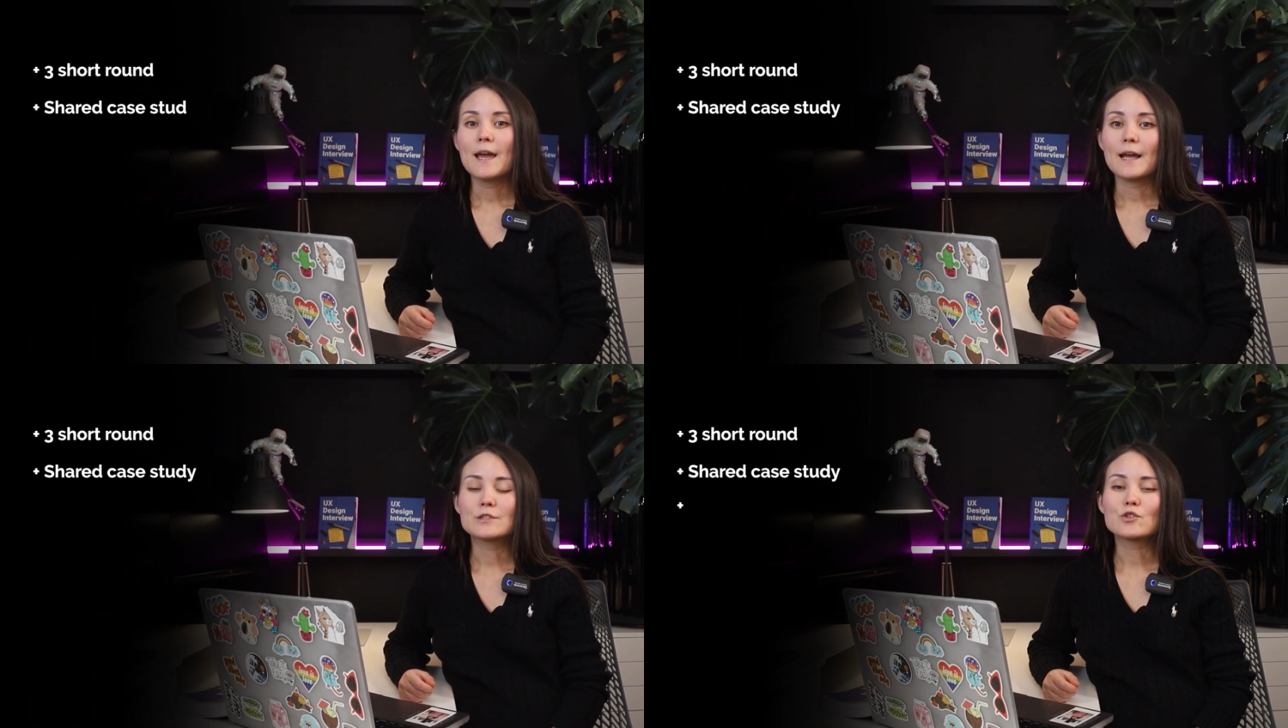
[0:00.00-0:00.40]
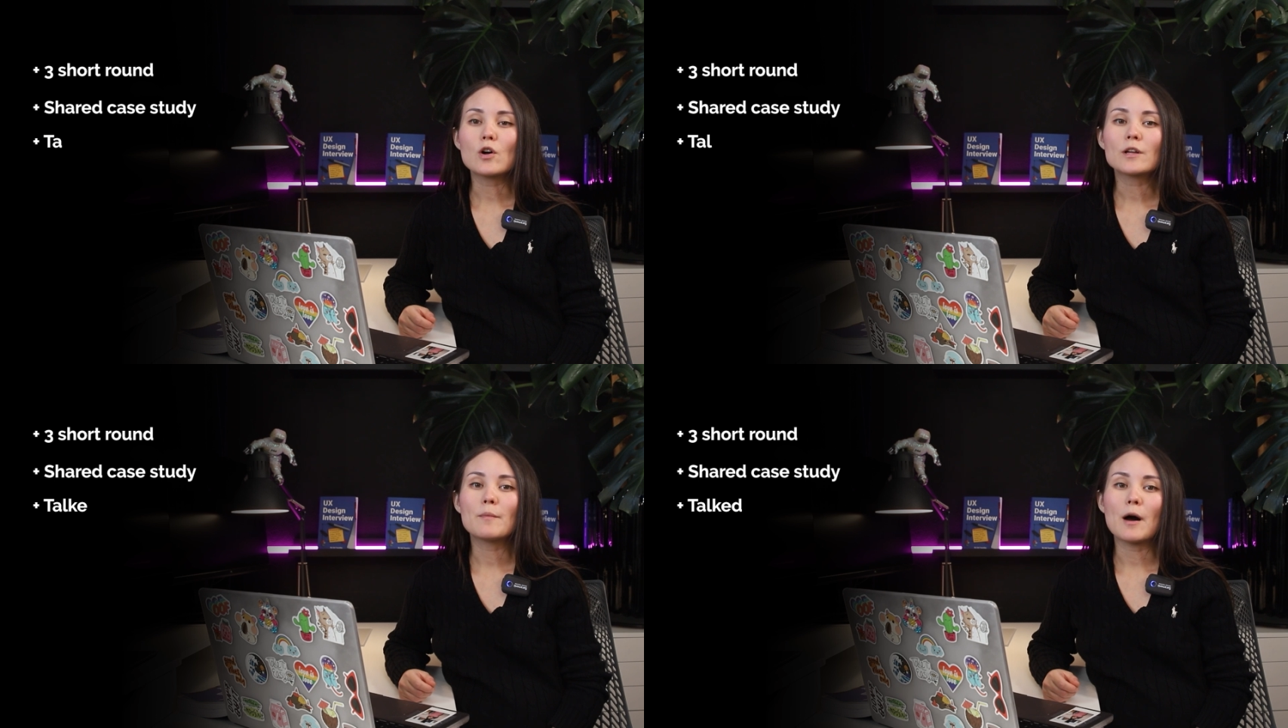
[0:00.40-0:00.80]
and
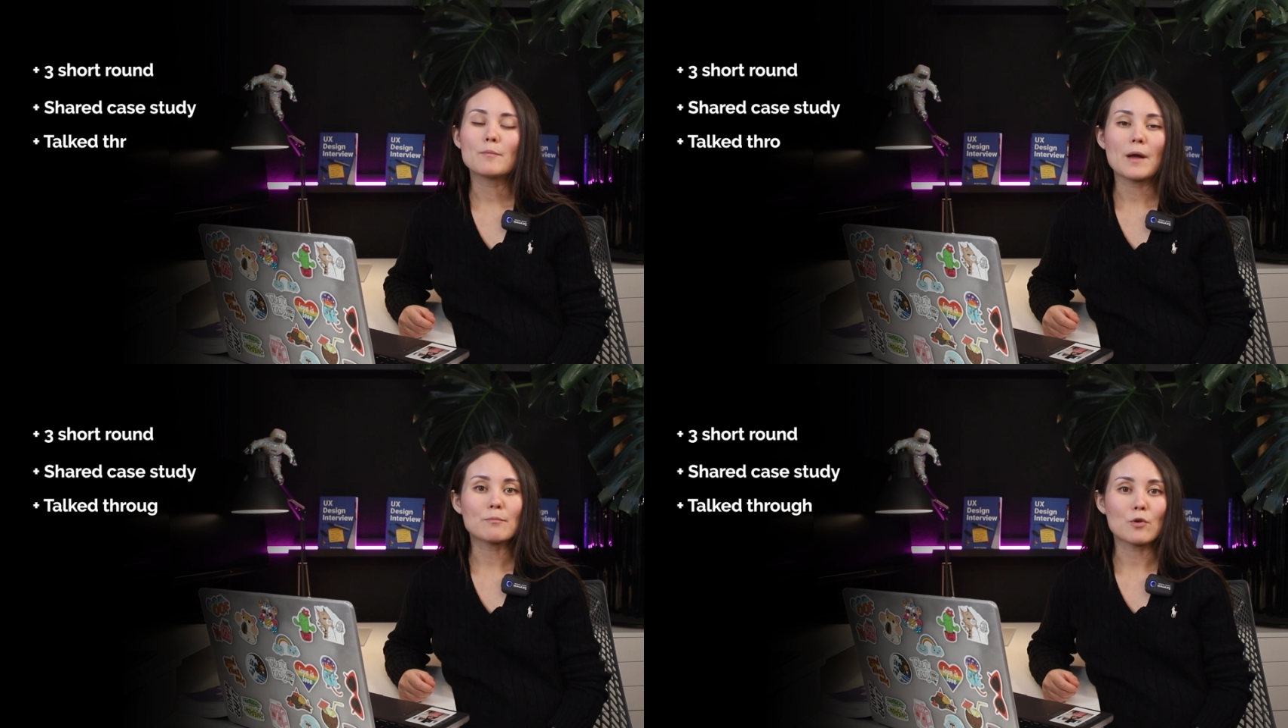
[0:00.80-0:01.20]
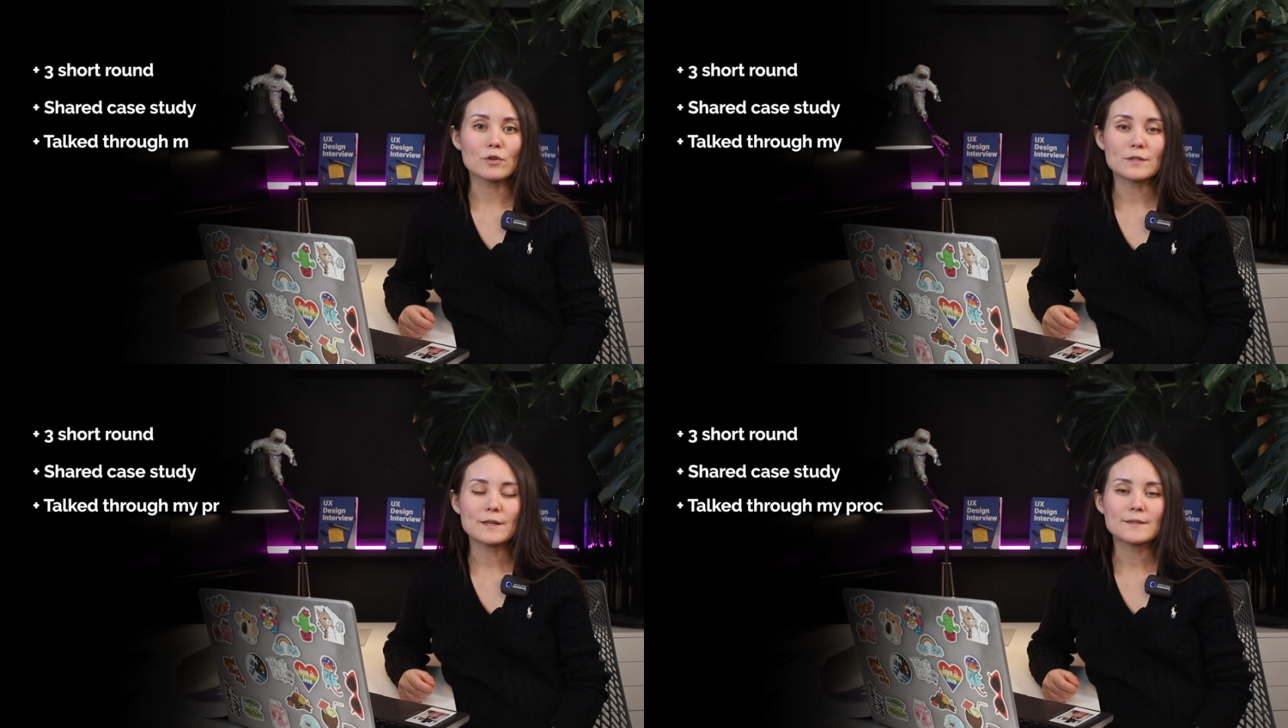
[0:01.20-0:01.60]
talked about my
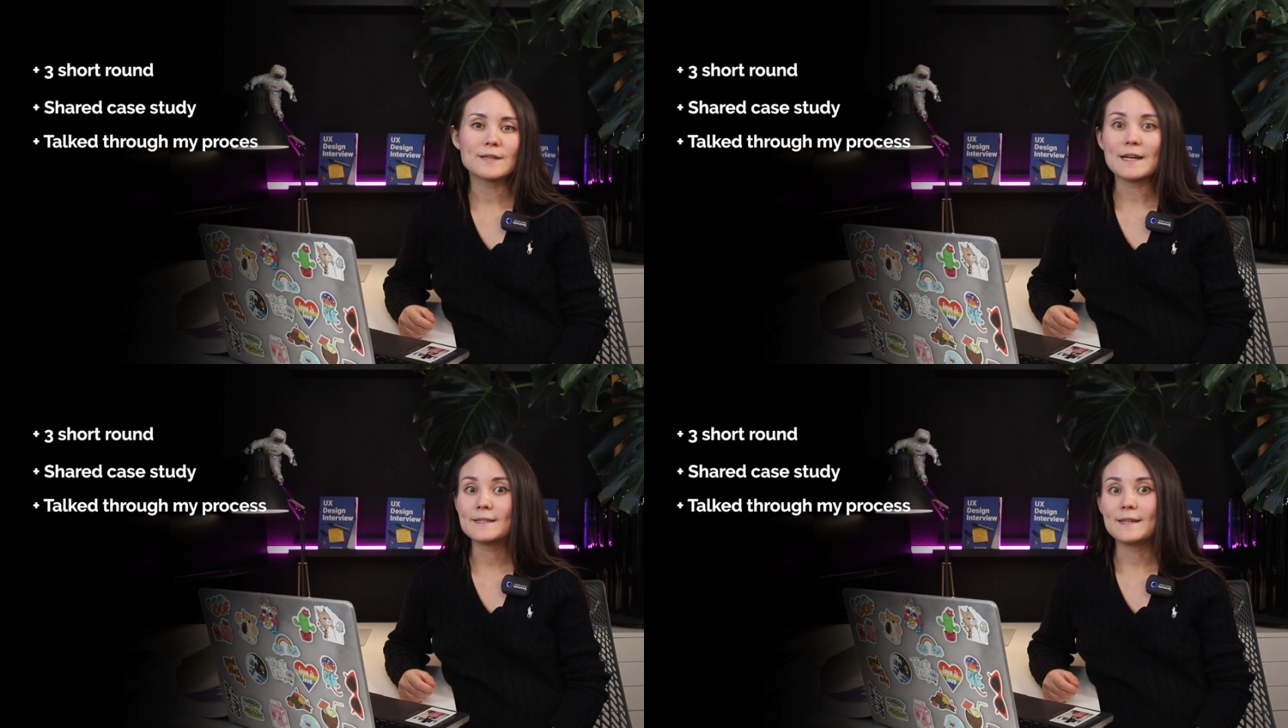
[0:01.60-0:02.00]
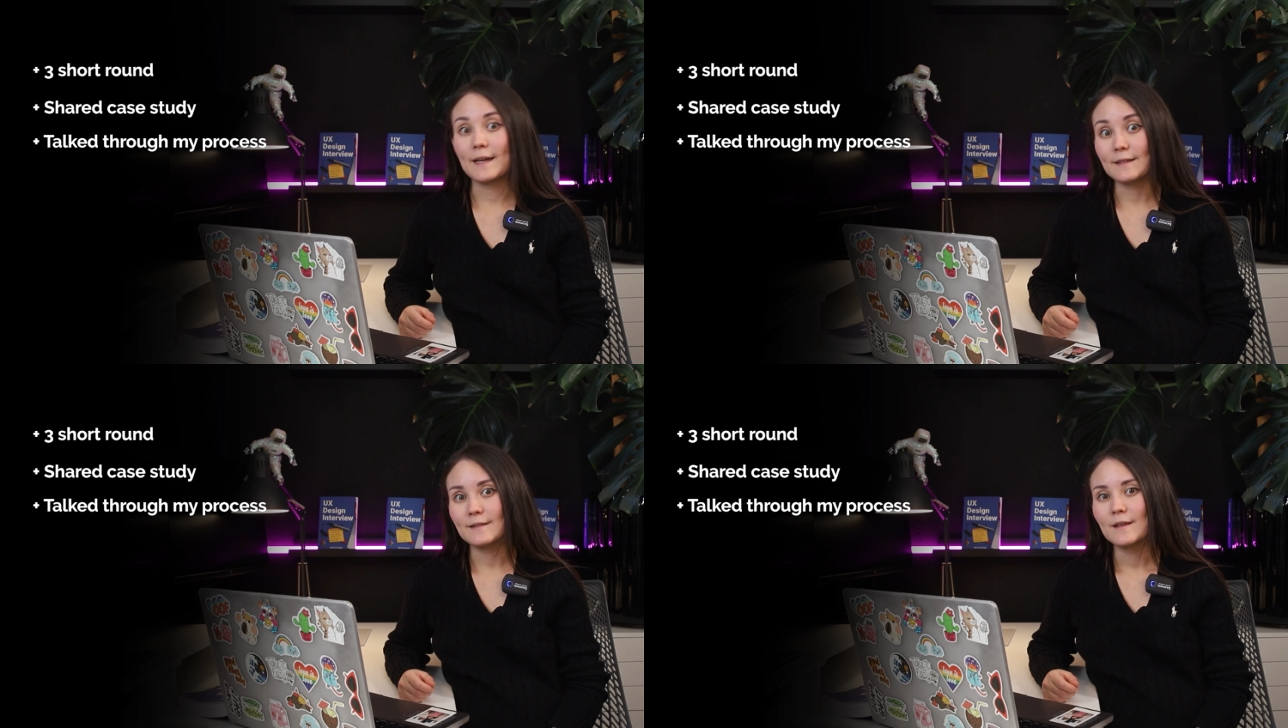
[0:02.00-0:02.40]
process. That's
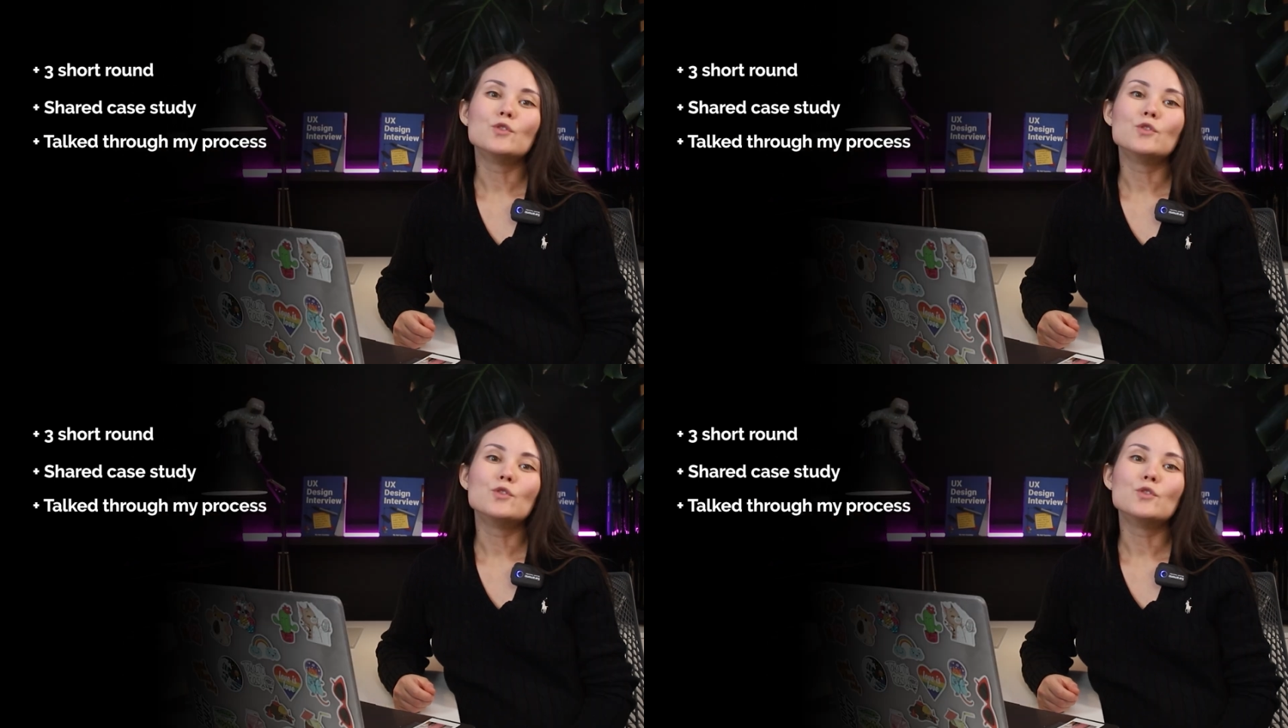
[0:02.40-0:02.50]
it.